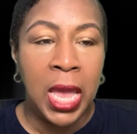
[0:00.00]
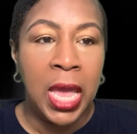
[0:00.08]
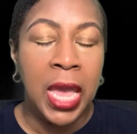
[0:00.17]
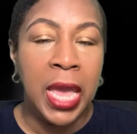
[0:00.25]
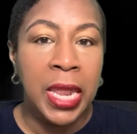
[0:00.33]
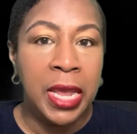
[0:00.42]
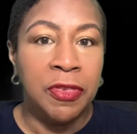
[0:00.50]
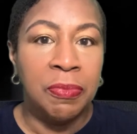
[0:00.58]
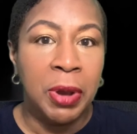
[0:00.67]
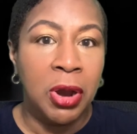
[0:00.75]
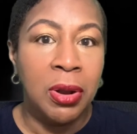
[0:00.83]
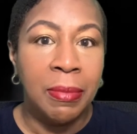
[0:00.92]
And as
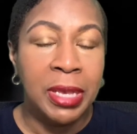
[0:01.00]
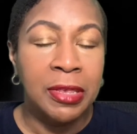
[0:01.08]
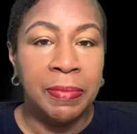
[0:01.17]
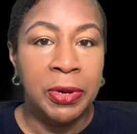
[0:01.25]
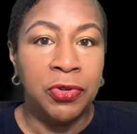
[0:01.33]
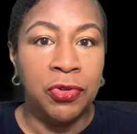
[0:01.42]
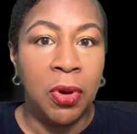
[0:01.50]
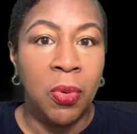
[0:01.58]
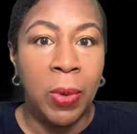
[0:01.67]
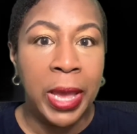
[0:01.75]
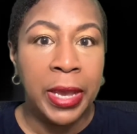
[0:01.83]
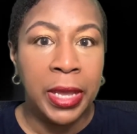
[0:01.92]
part of my spiritual
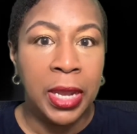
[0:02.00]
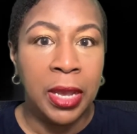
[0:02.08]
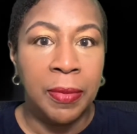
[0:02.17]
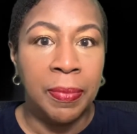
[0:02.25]
awakening,